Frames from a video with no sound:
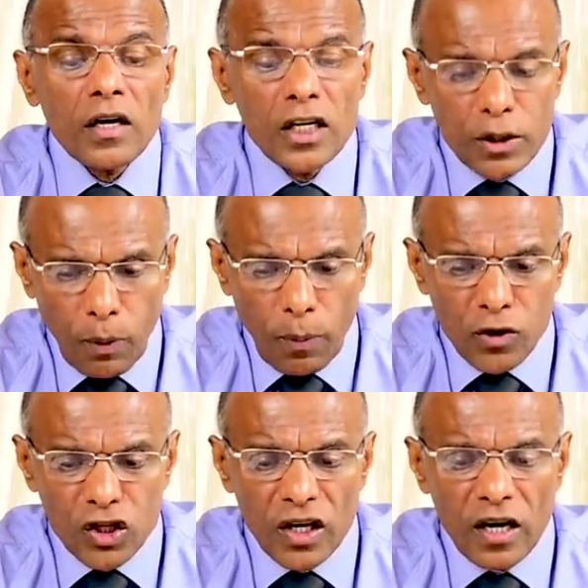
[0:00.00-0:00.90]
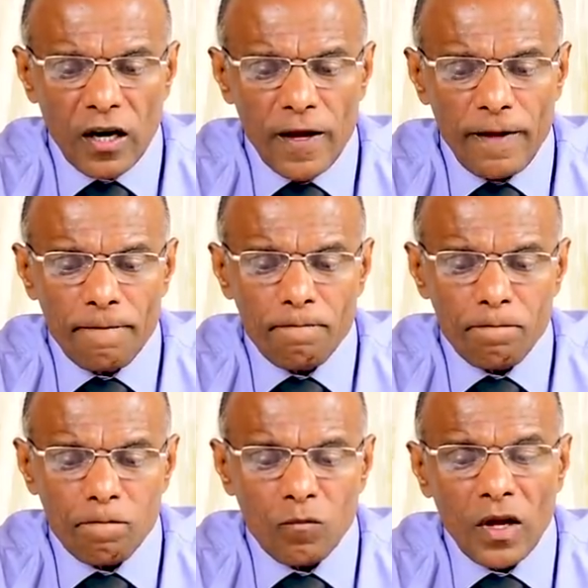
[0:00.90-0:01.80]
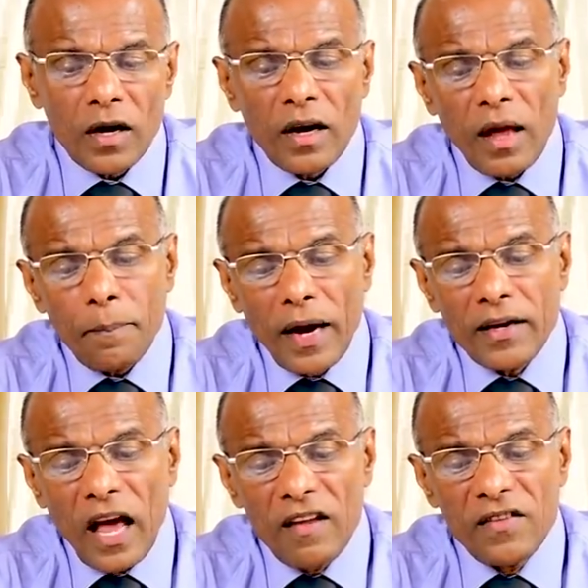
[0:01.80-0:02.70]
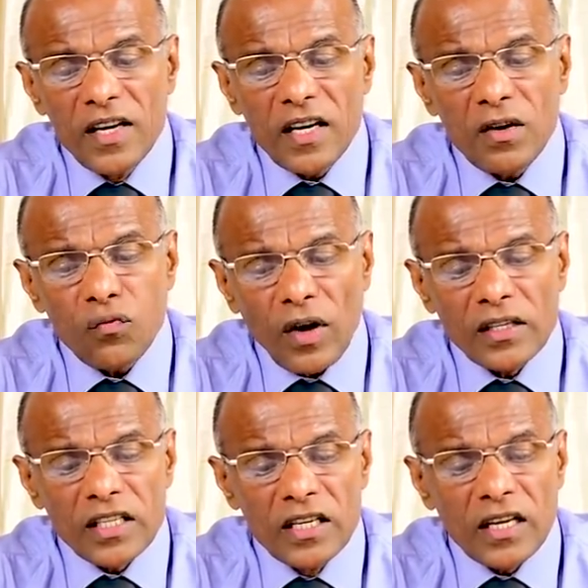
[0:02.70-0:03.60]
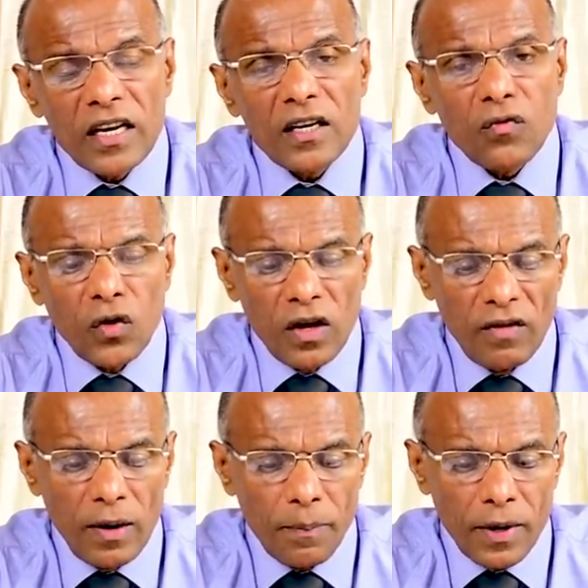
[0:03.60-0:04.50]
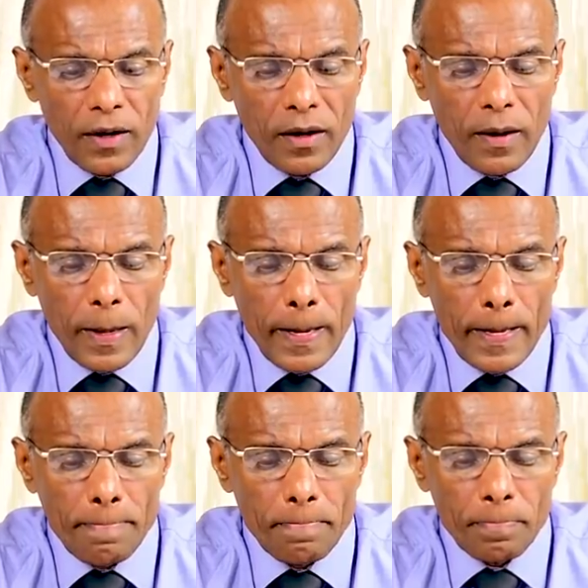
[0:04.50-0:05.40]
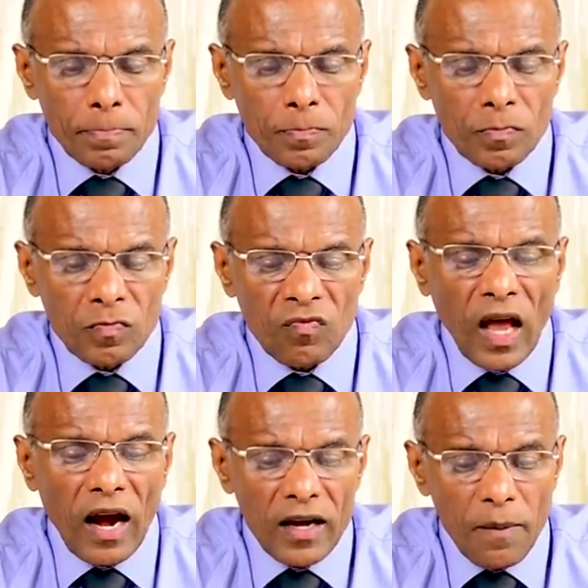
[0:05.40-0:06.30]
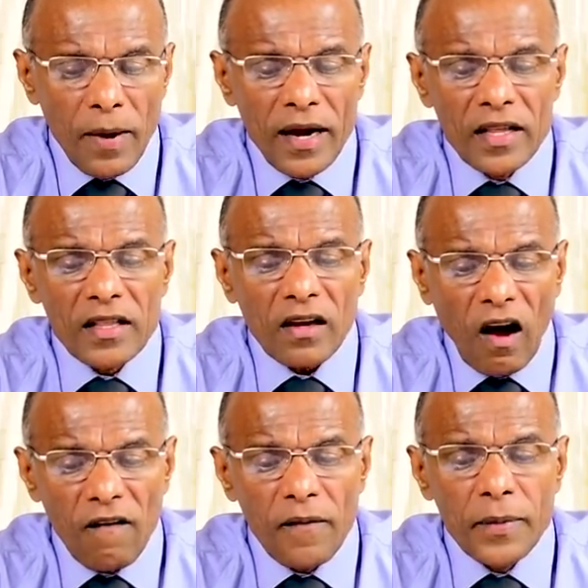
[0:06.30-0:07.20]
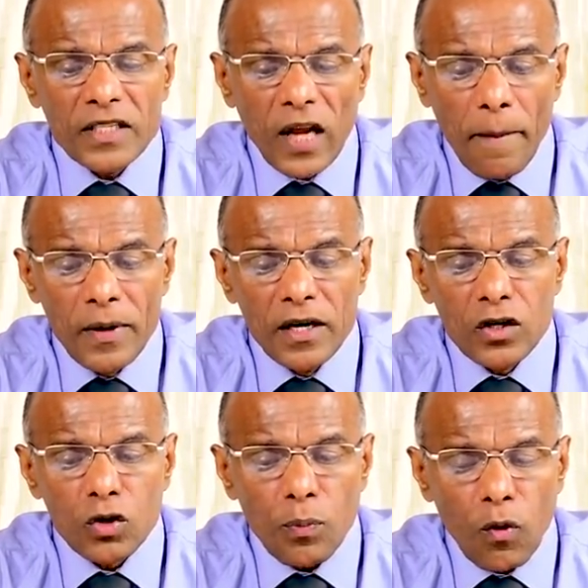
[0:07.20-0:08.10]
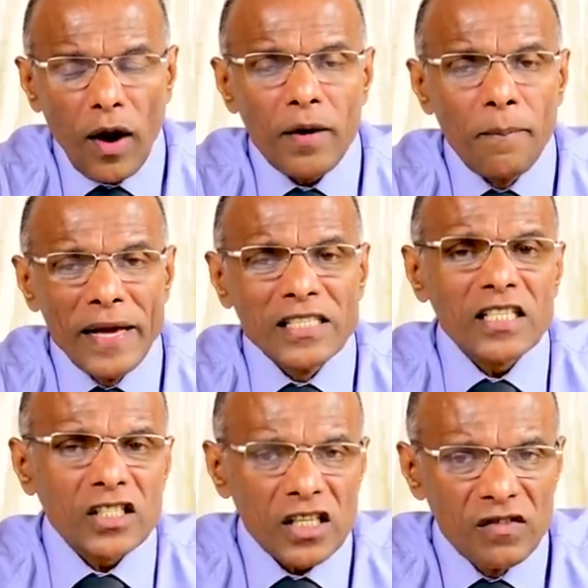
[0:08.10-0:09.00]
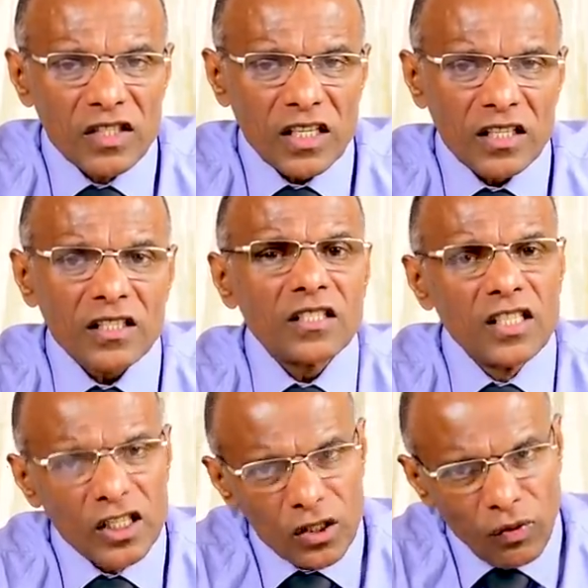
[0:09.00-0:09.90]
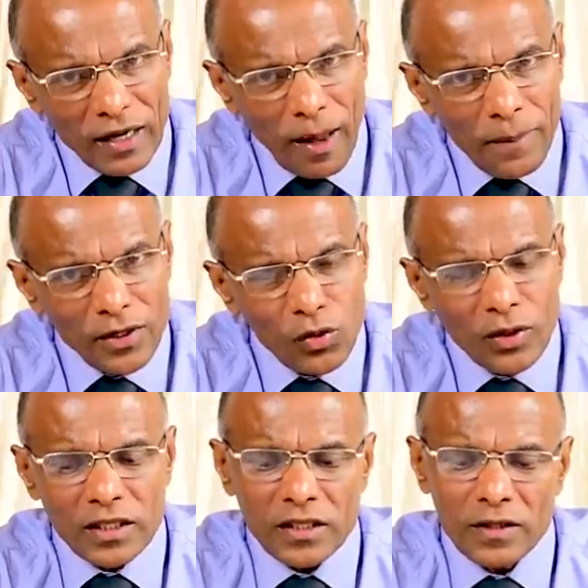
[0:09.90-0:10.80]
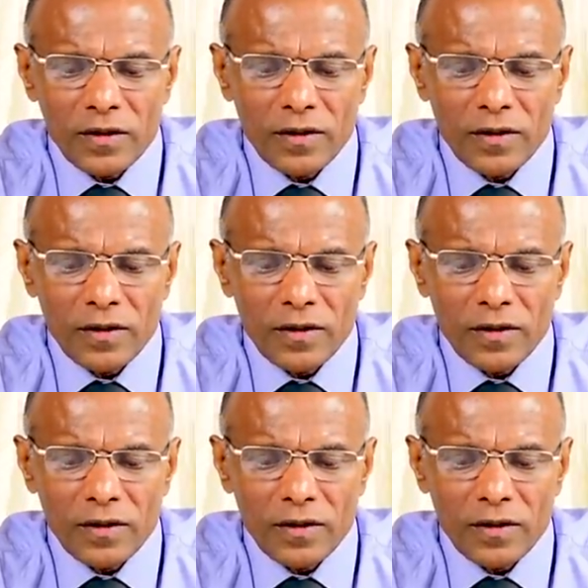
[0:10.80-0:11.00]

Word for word: disproportionately by diverting funds intended for development, undermining the government's ability to provide basic services. This is what happened to us.